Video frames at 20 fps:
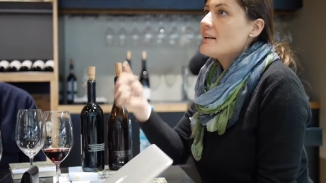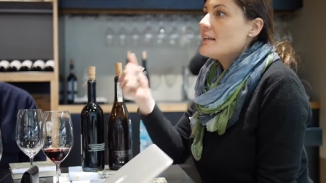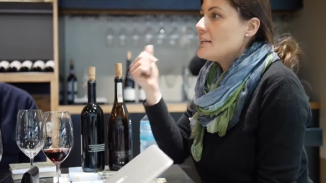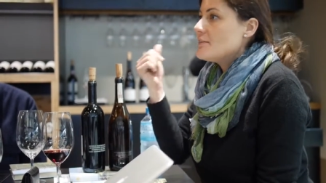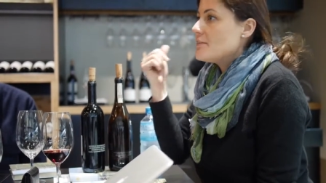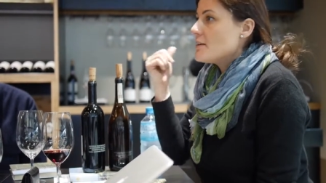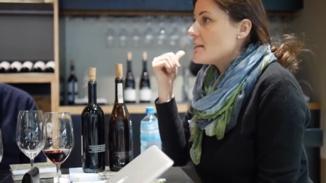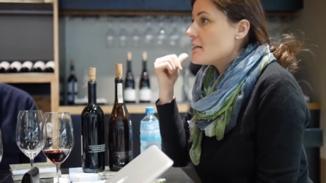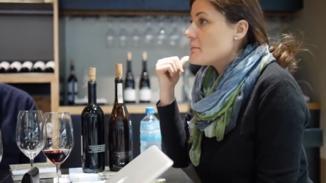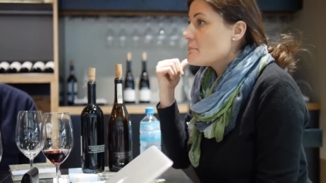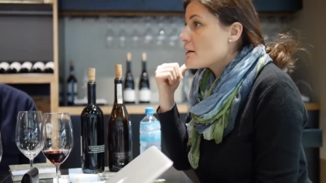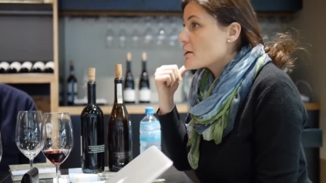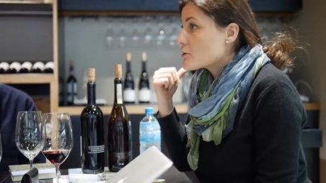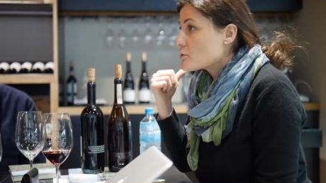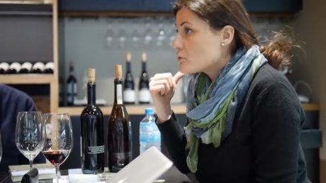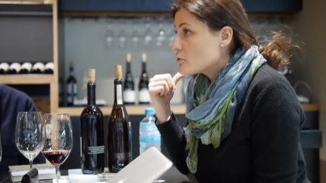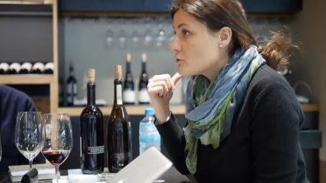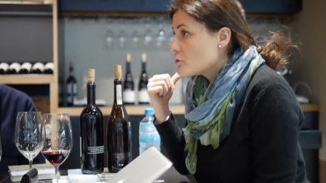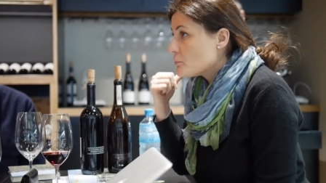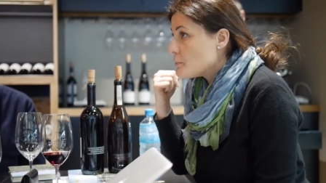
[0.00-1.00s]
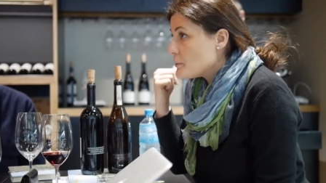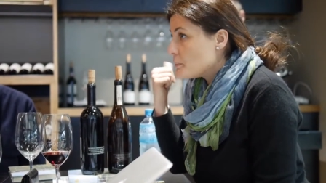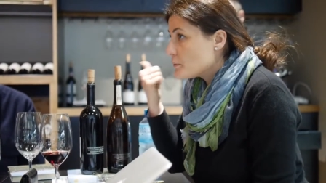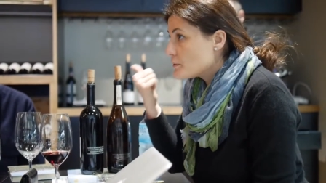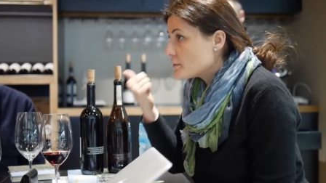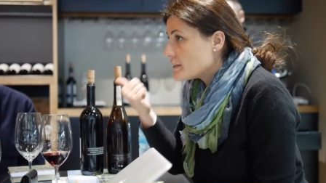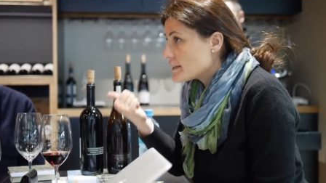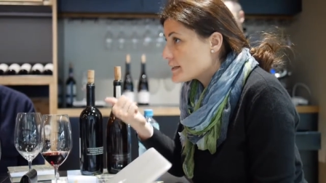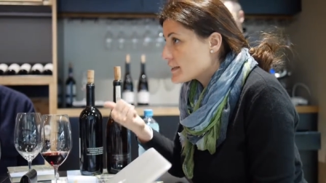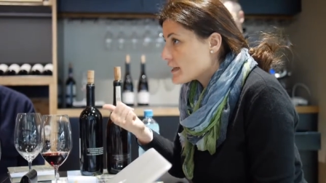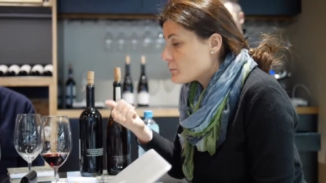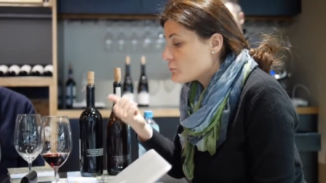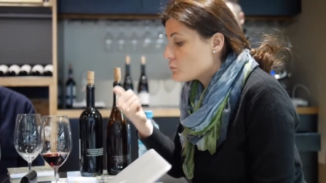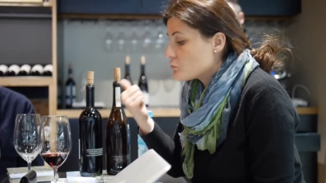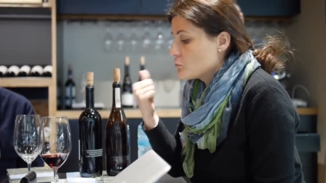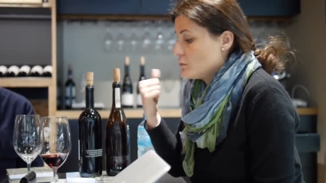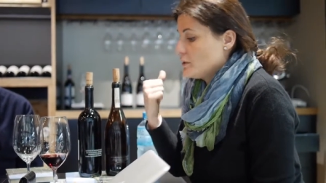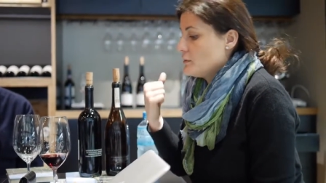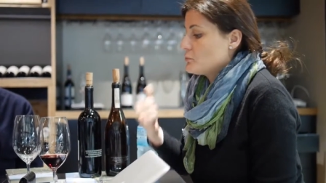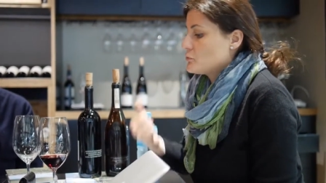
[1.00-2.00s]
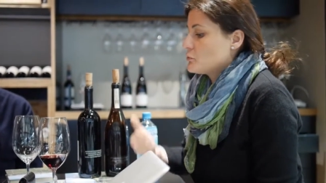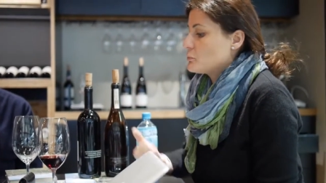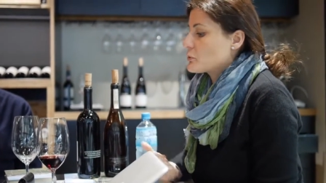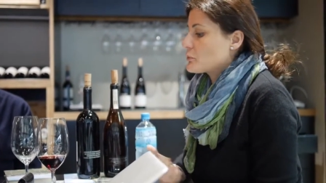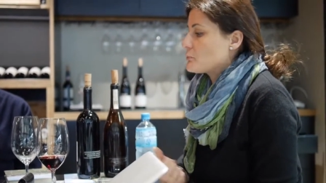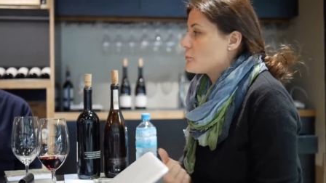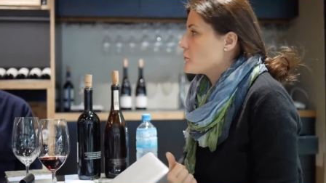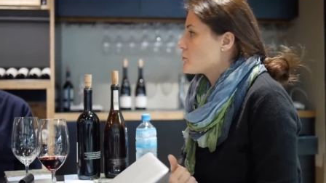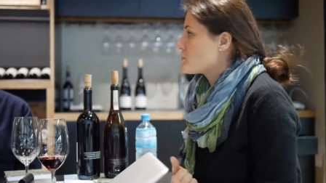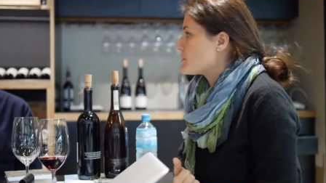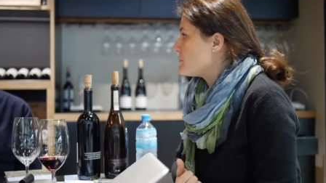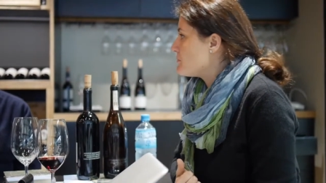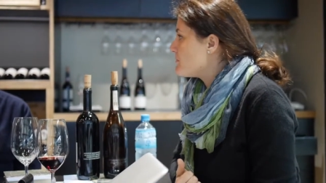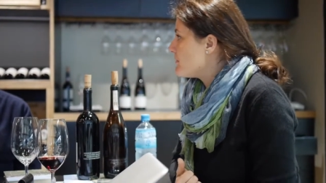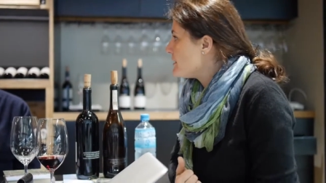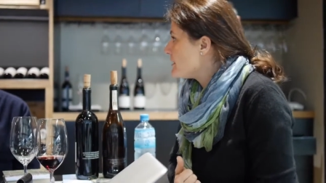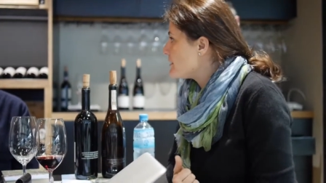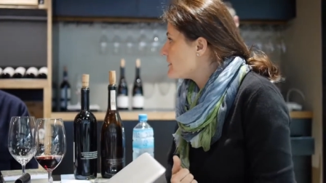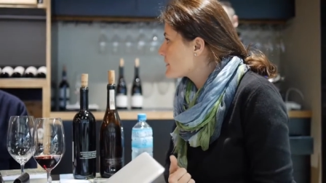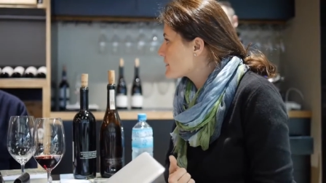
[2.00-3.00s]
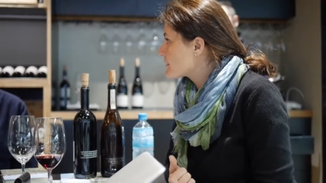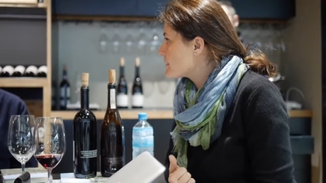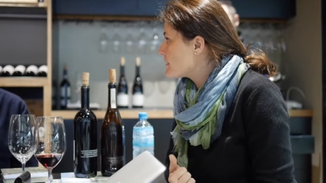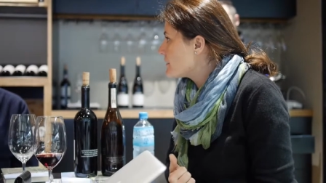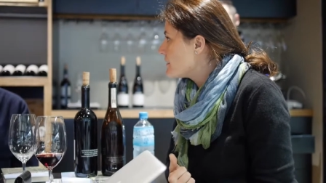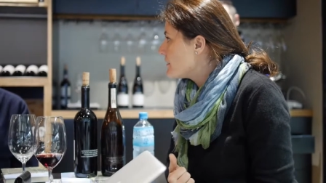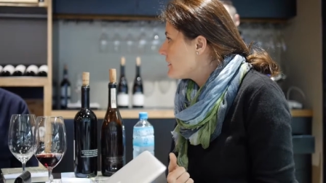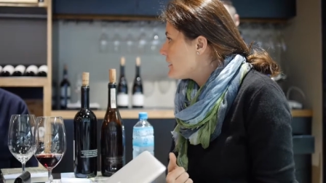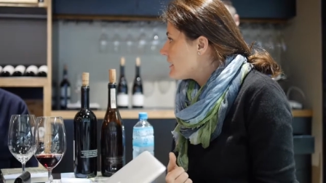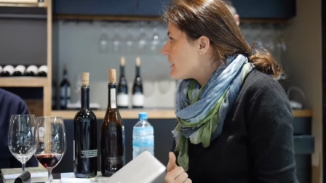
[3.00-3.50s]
even in Barolo, people they came to him to propose in vineyard,